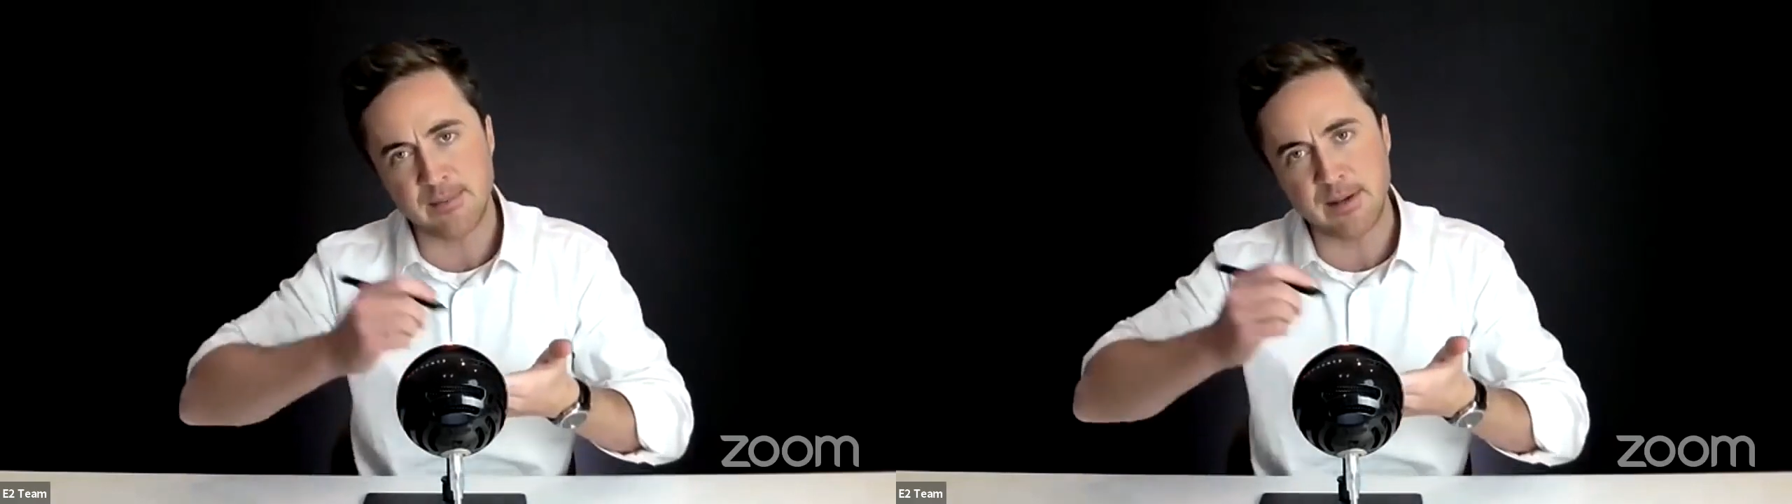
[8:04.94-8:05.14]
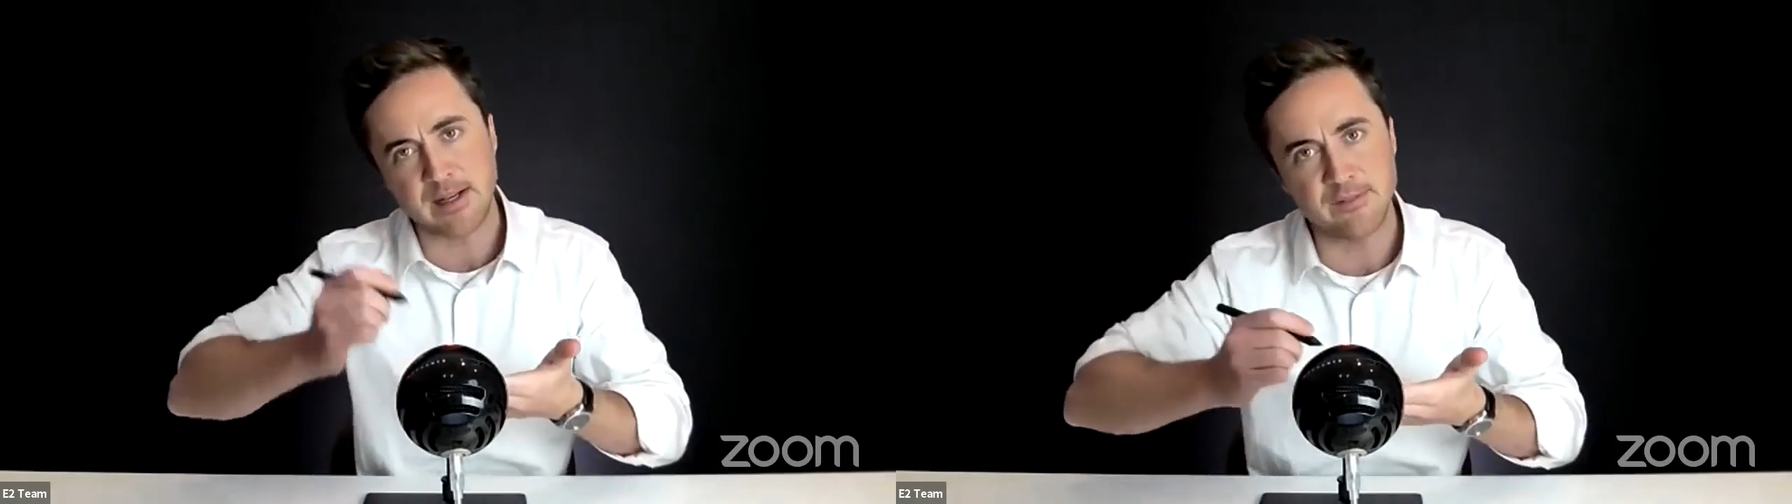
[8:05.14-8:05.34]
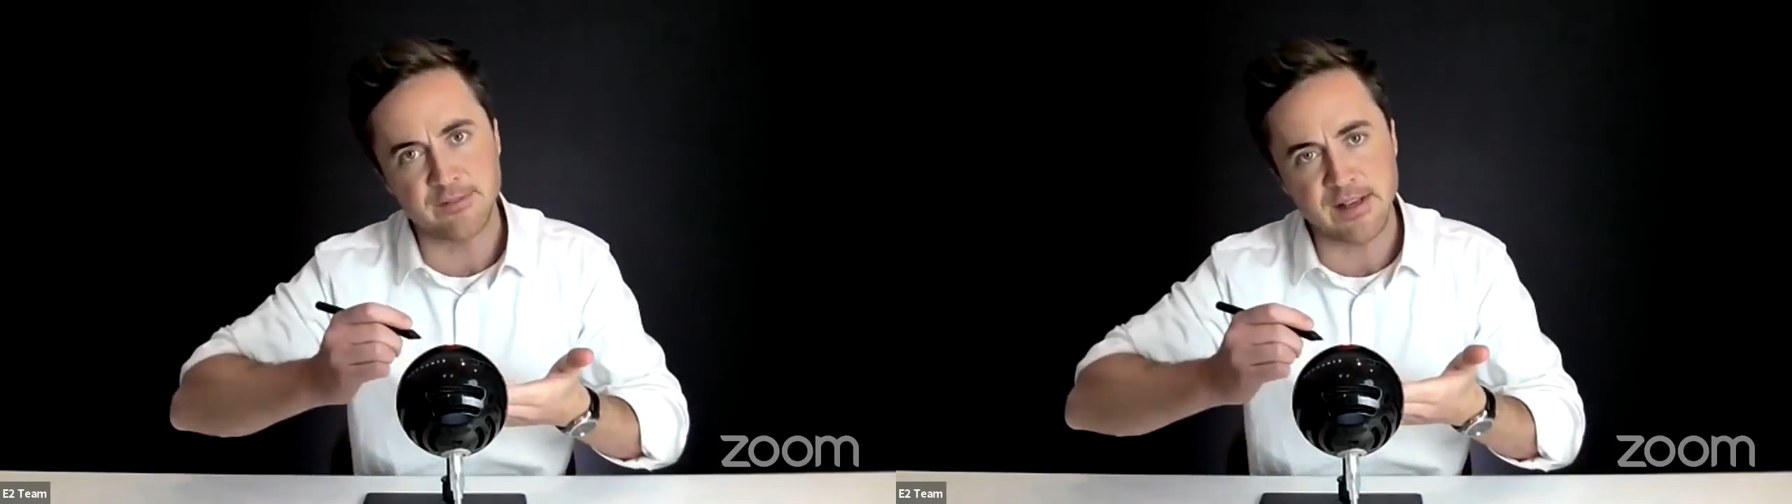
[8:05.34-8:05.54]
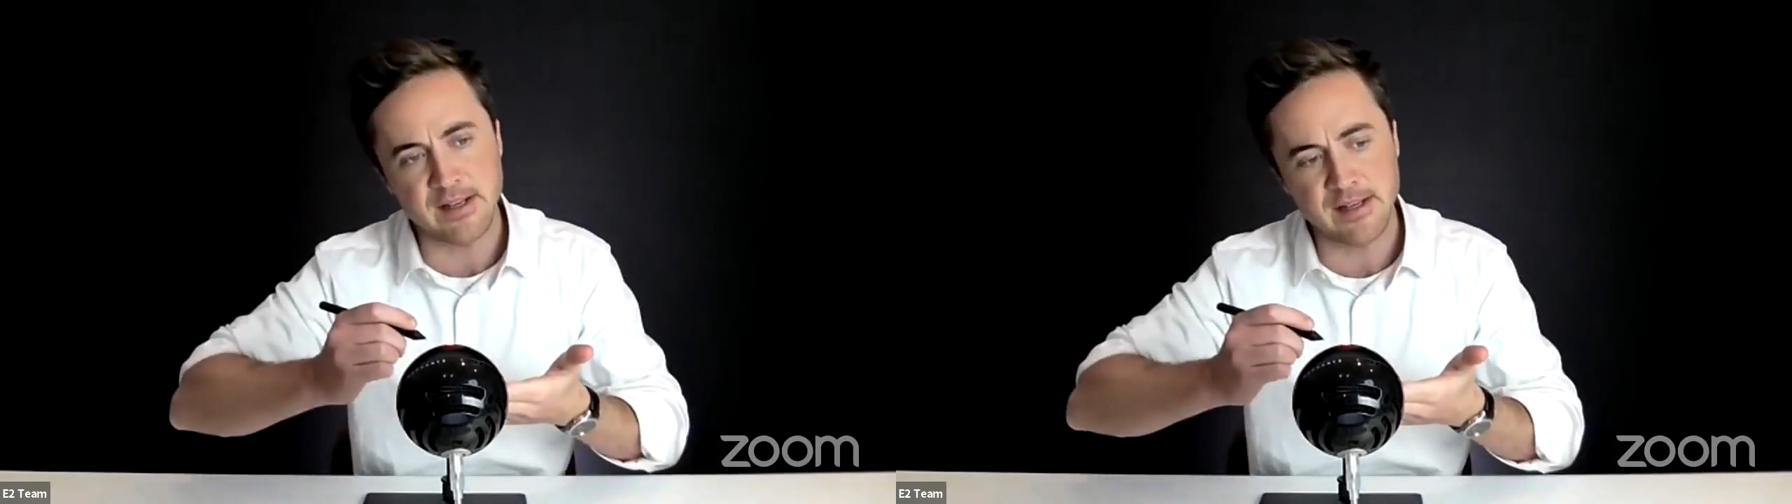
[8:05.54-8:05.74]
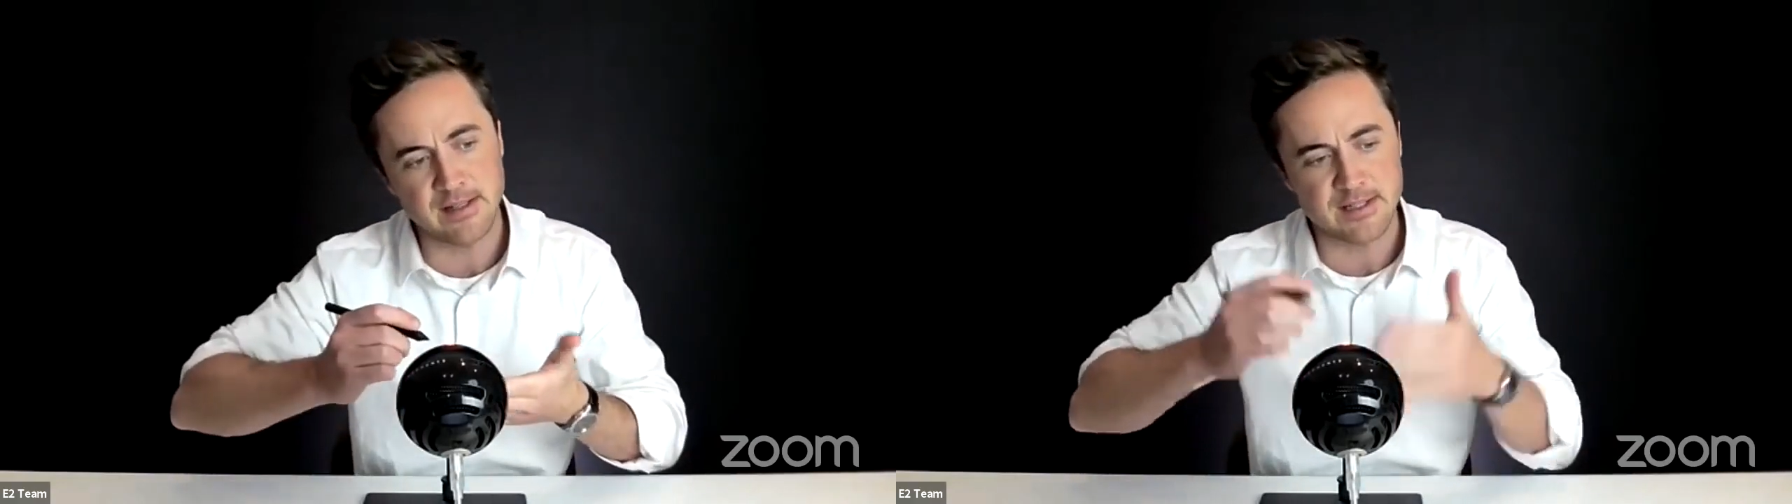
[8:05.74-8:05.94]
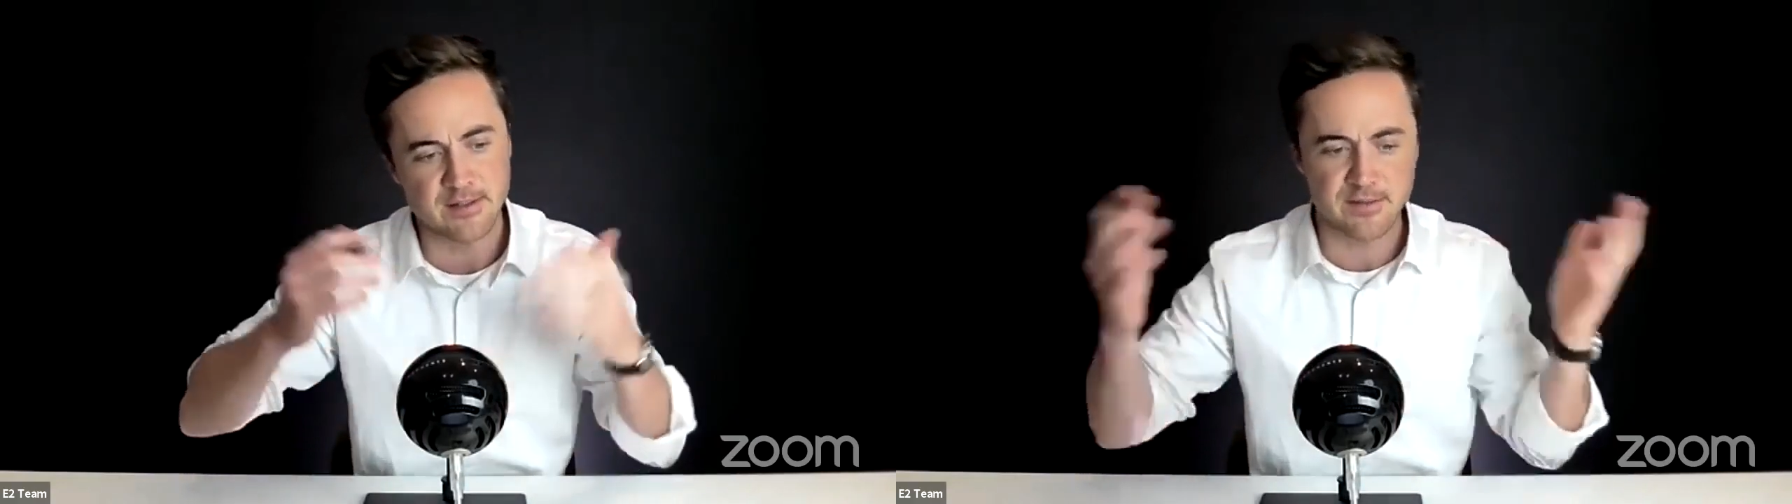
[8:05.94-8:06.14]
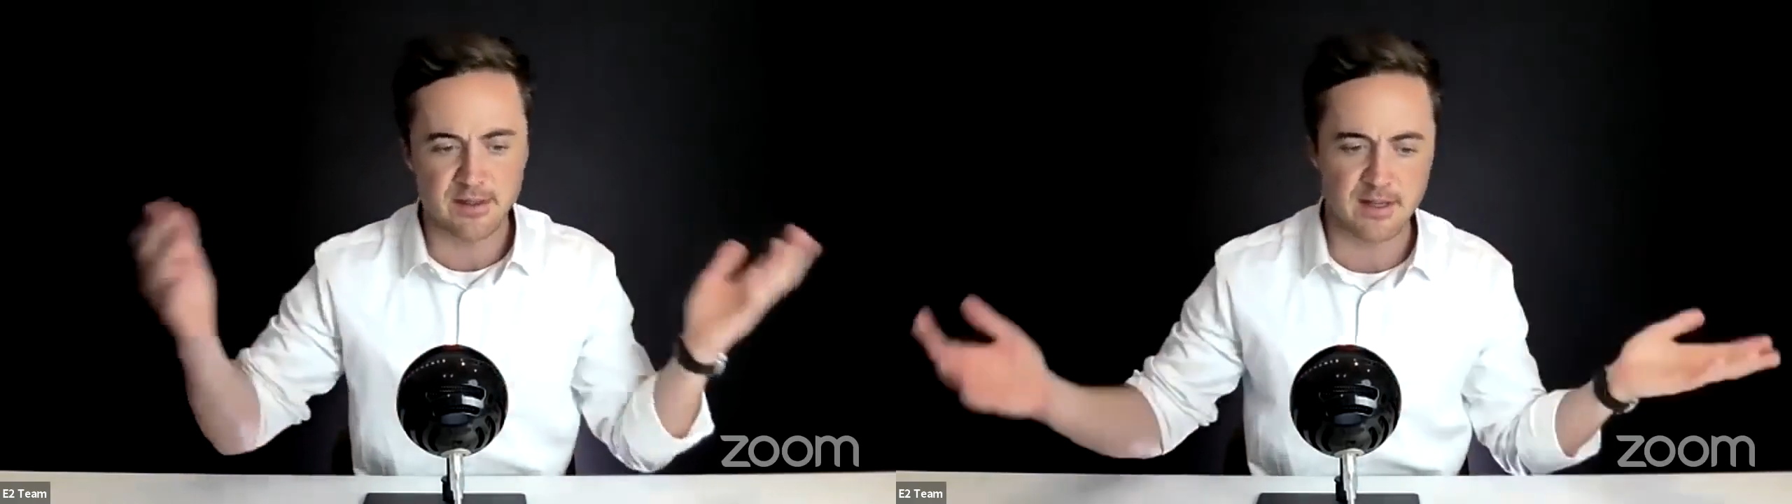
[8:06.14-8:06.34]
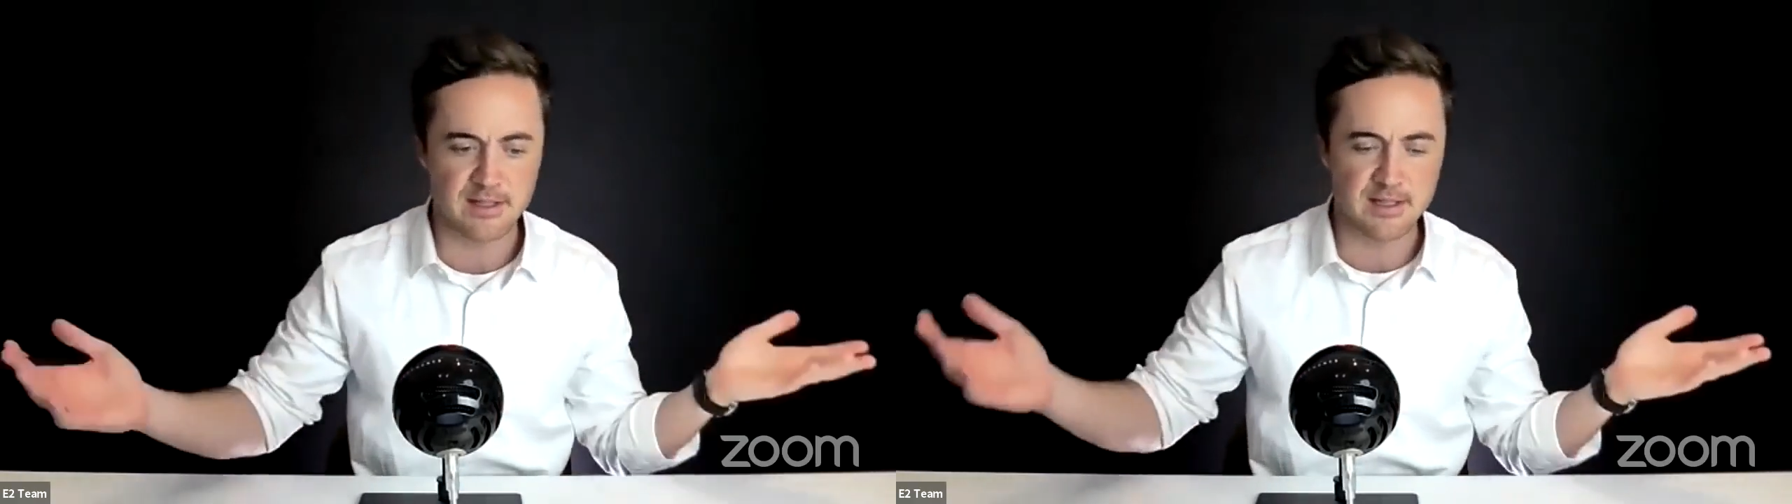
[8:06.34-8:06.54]
convenience, you
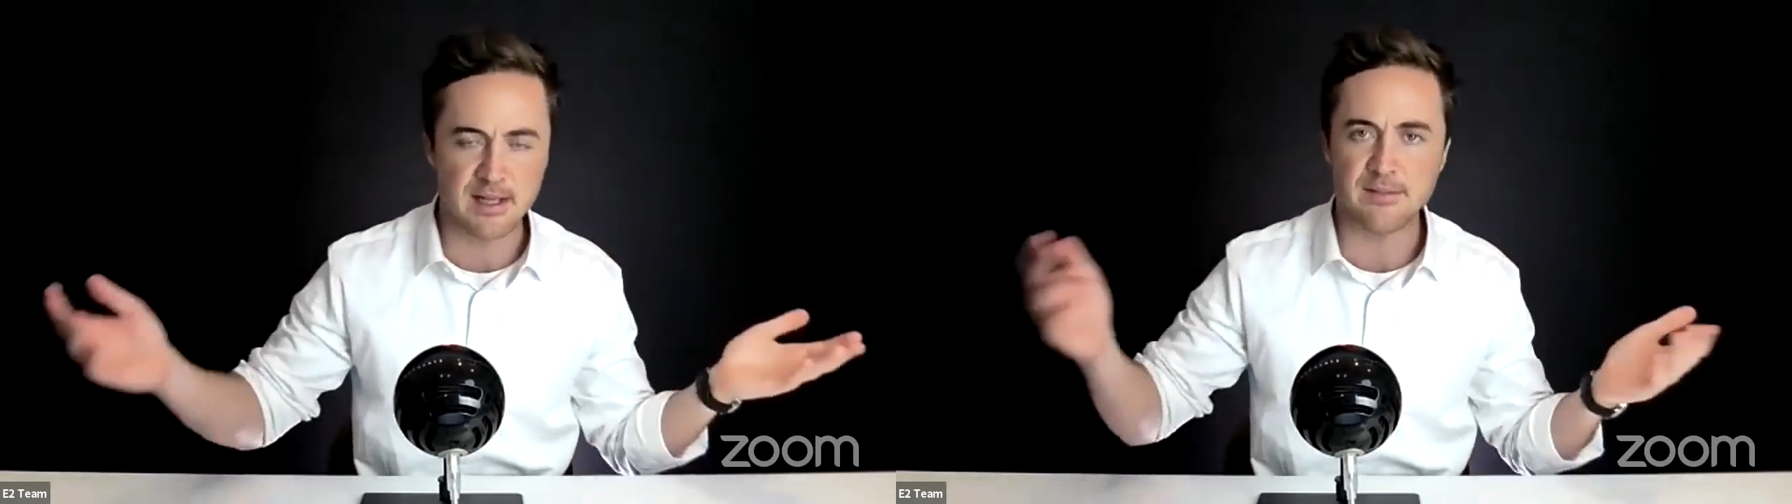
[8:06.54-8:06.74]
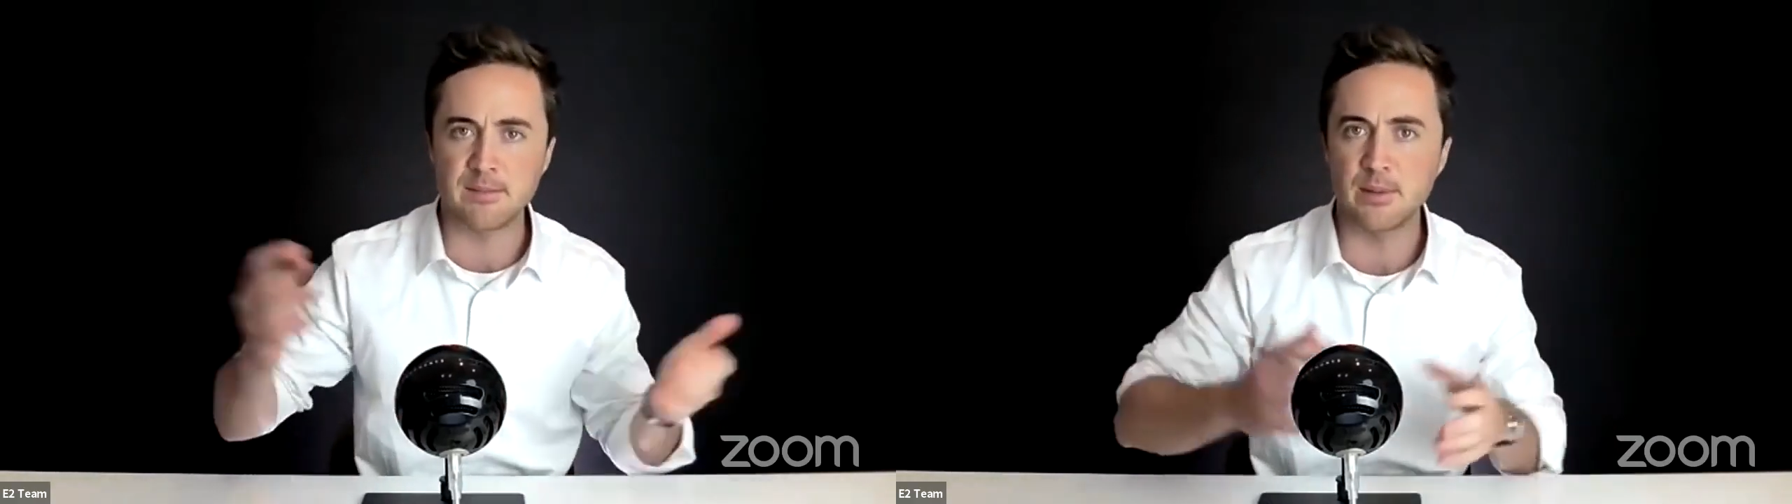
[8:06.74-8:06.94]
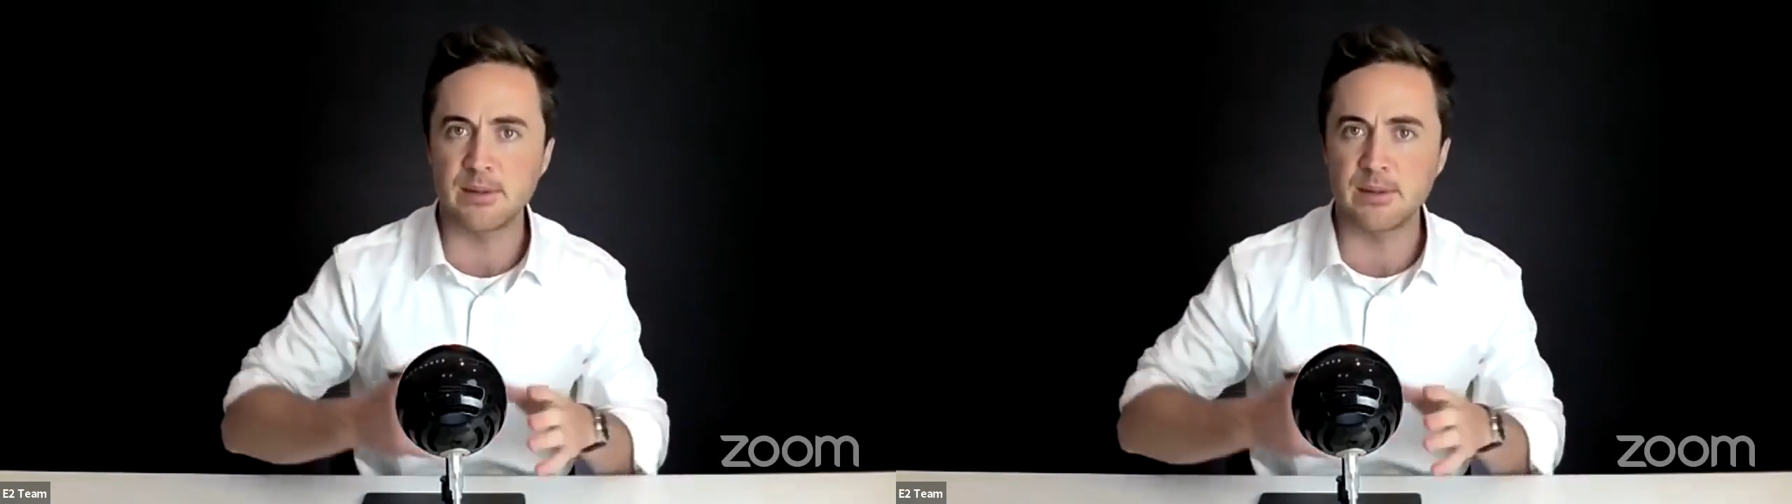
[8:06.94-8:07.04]
realize you haven't put